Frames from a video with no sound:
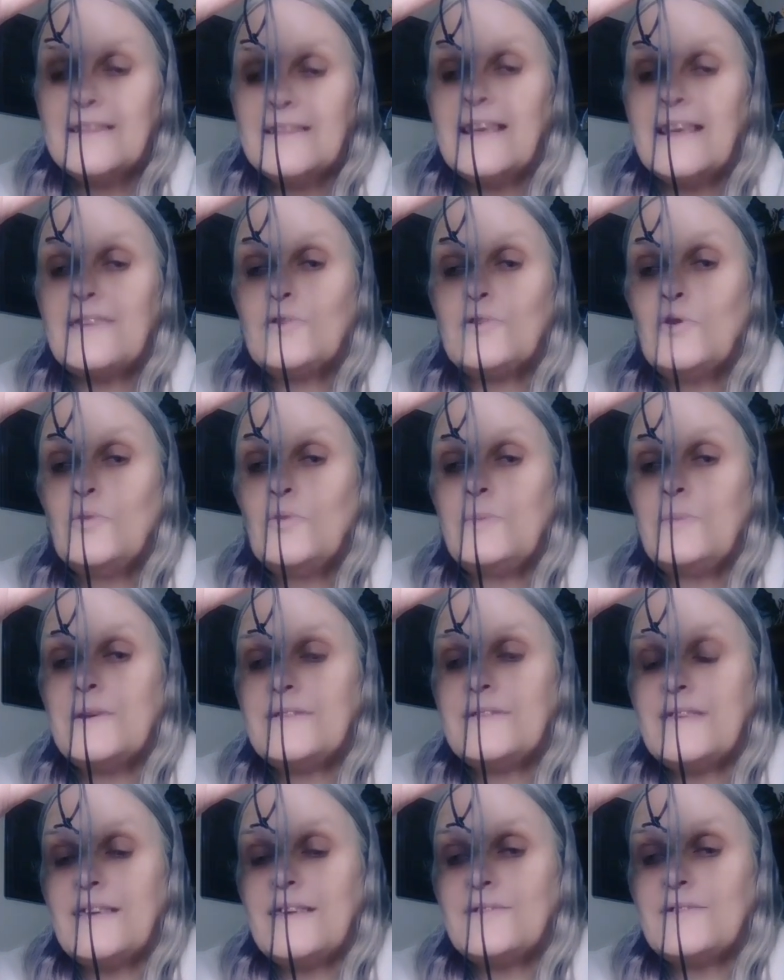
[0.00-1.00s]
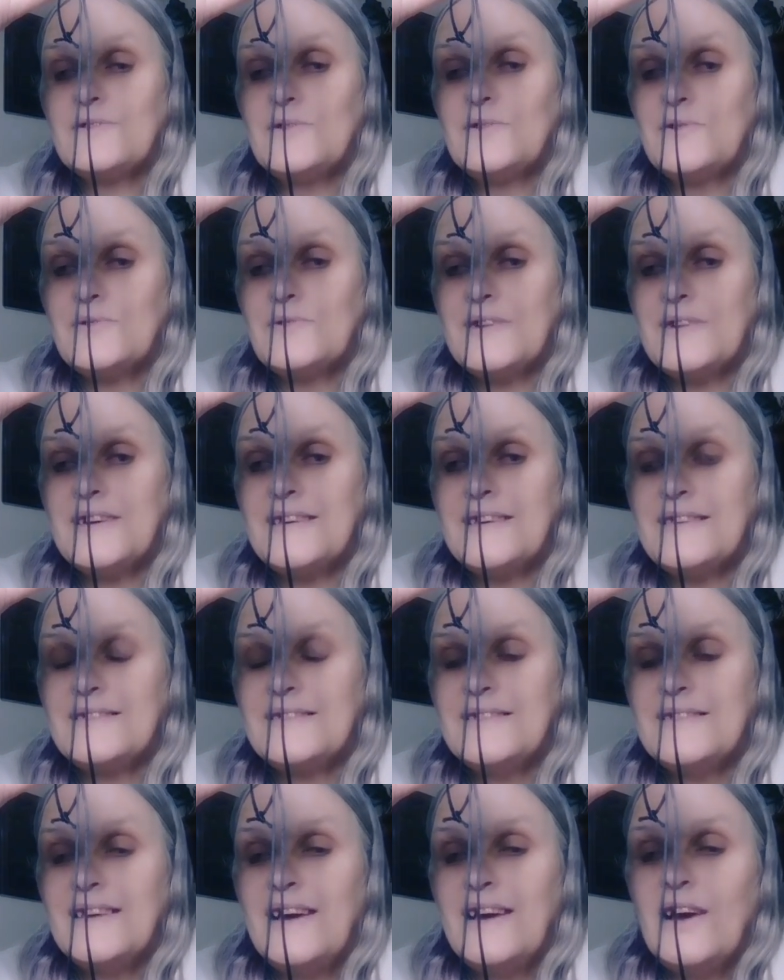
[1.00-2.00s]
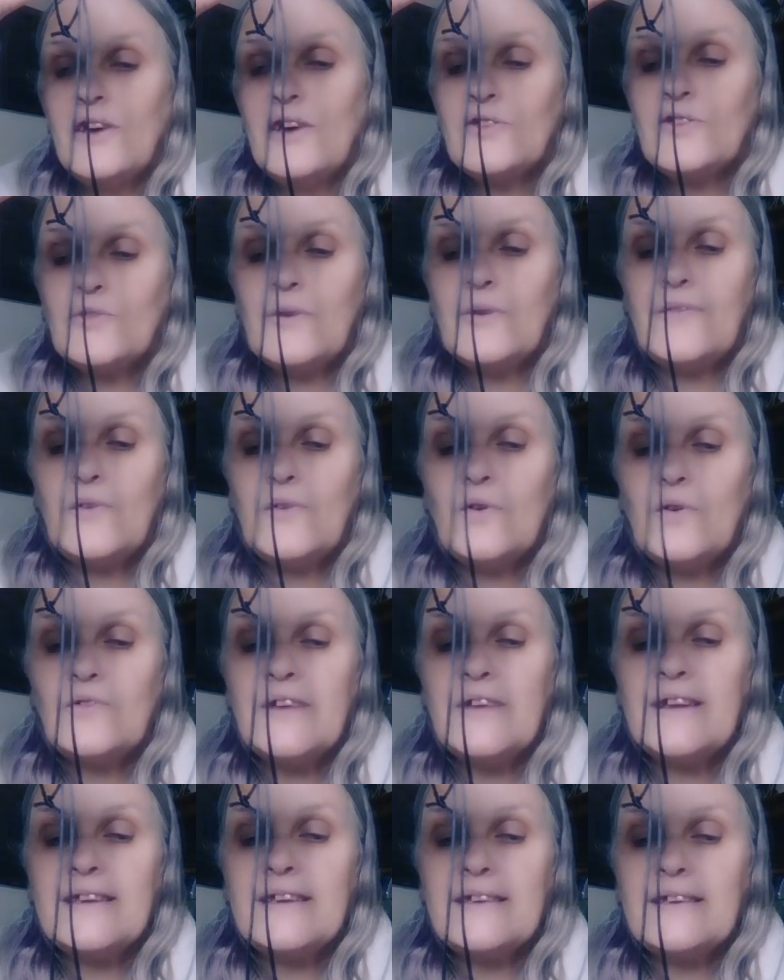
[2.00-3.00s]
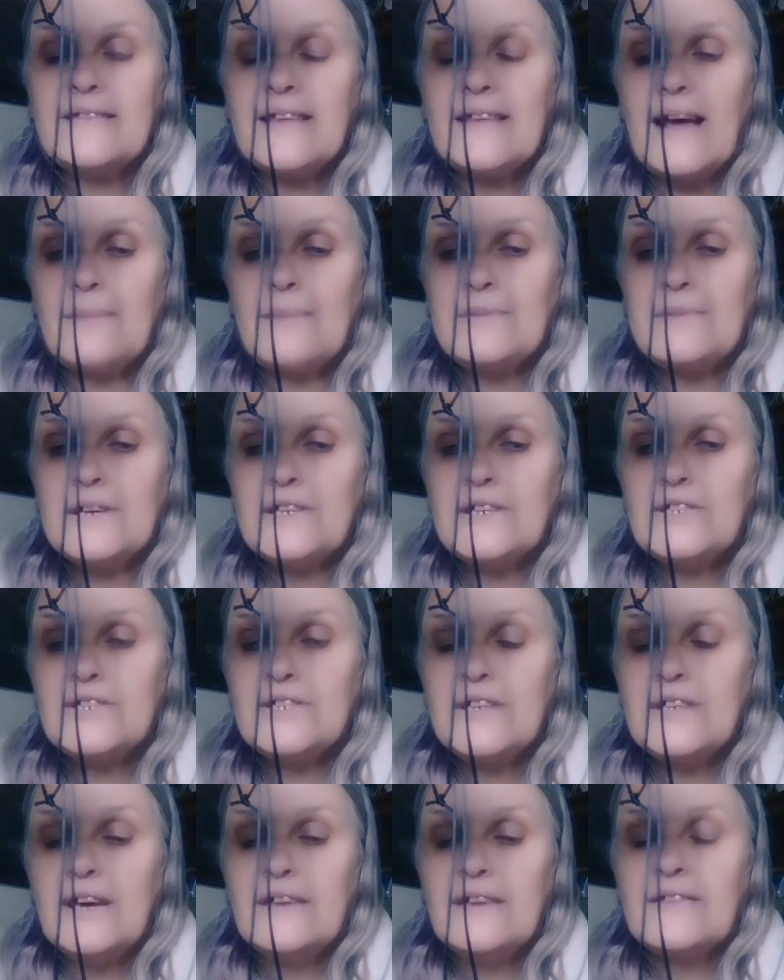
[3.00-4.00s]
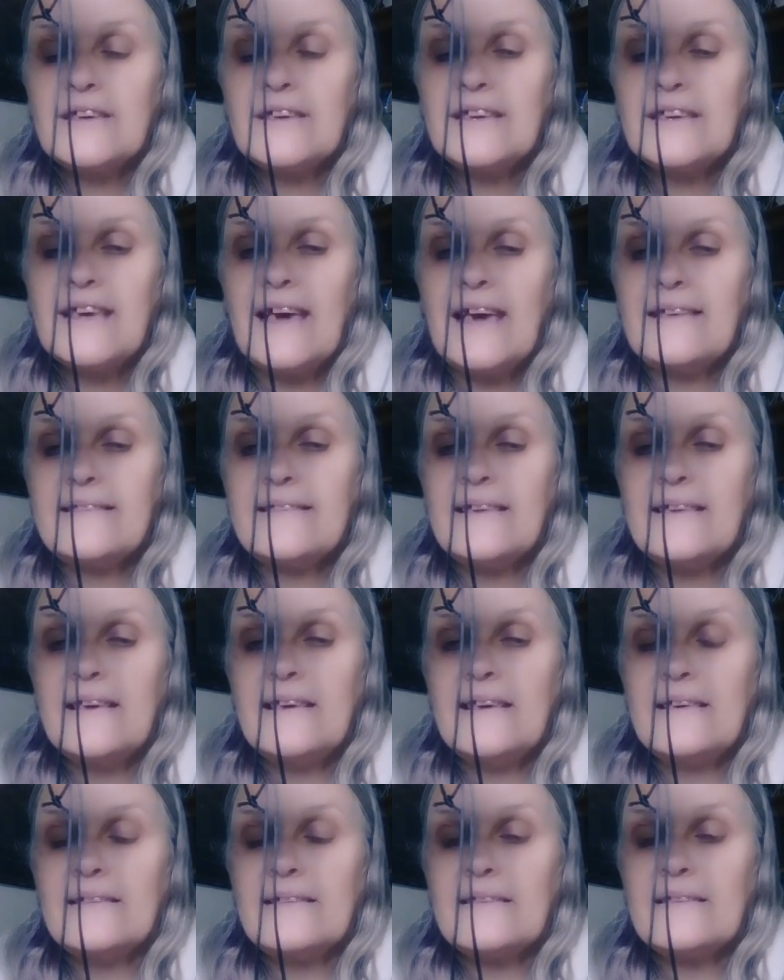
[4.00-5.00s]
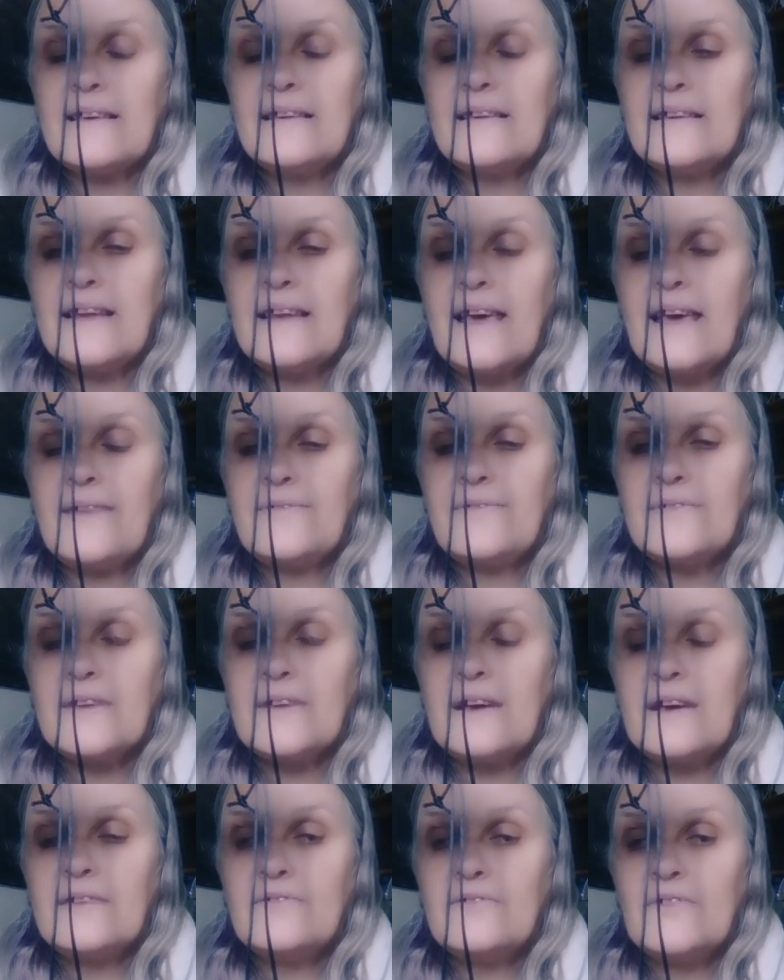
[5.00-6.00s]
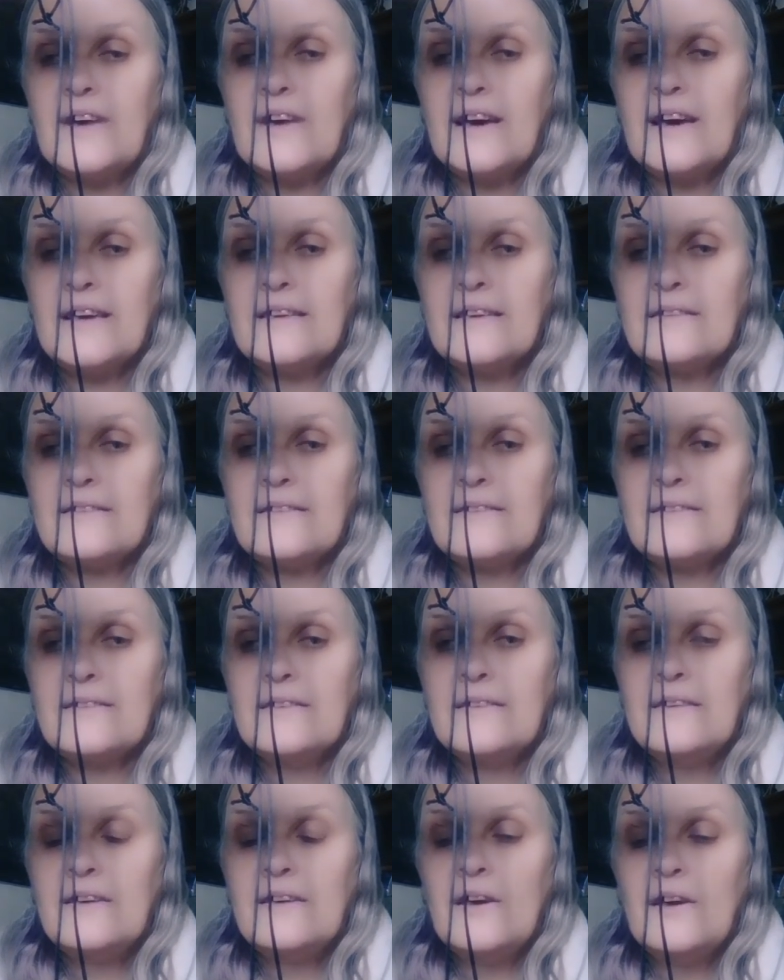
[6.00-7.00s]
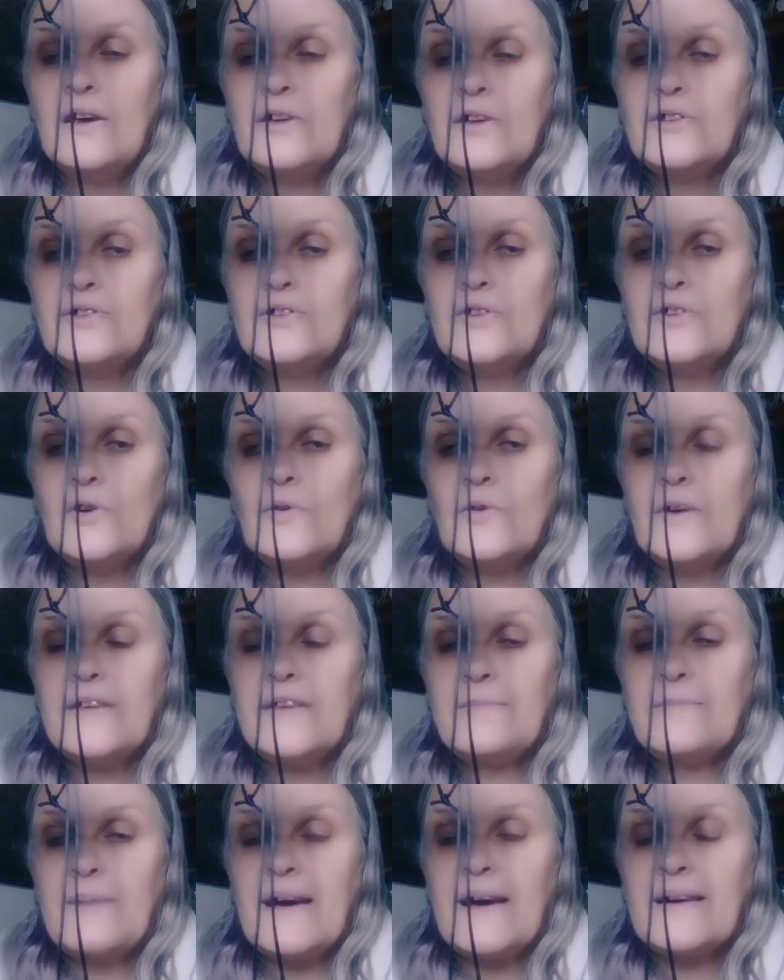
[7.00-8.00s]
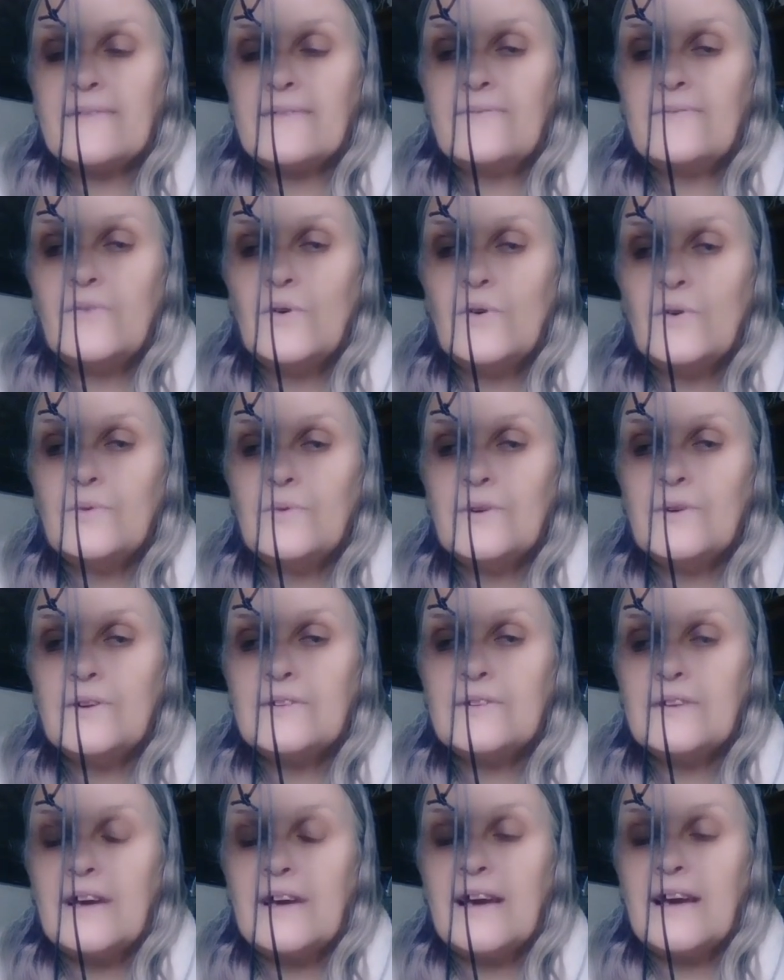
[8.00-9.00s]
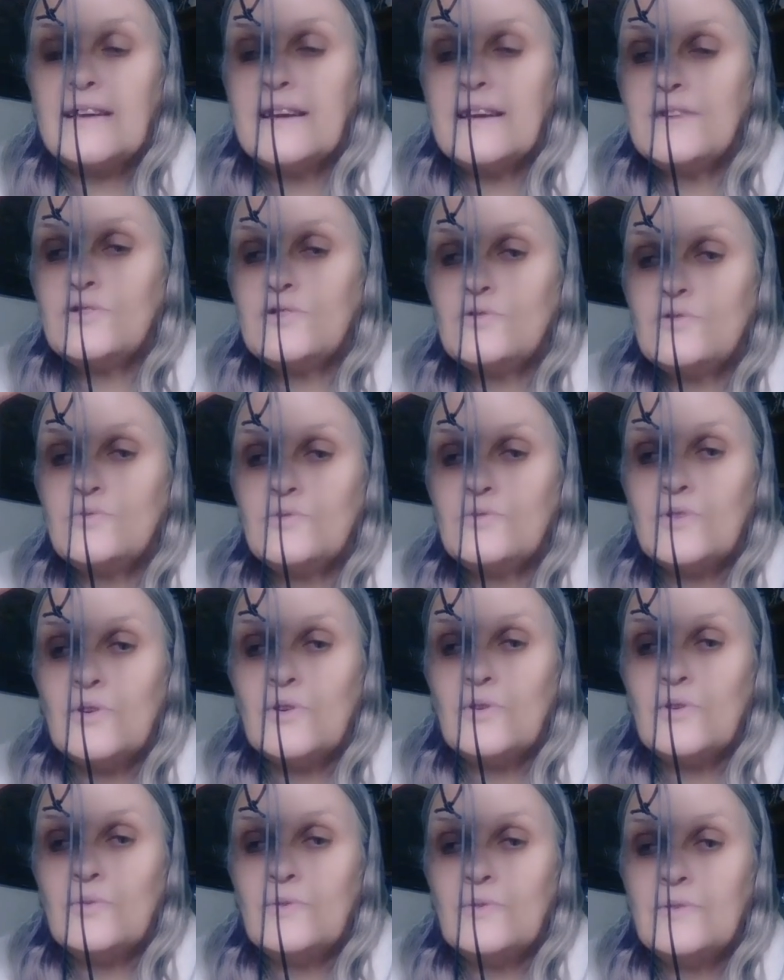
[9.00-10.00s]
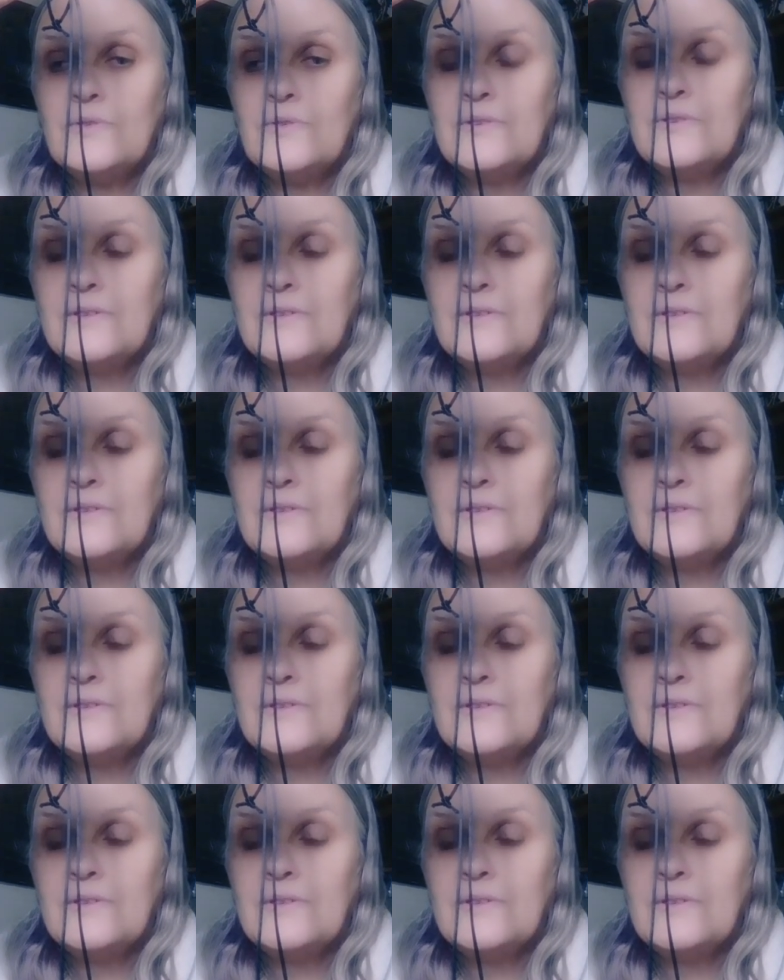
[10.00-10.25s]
Let's hope it says no, right? So we've already established that yes is left and right, no is back and forward, and I don't know.